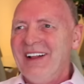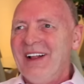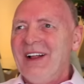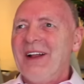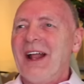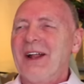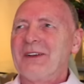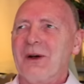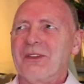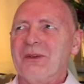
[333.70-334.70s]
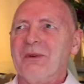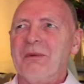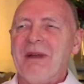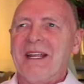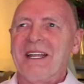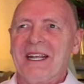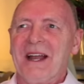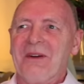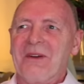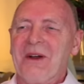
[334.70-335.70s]
I don't think we'll be
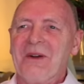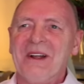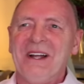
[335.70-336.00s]
making out, no.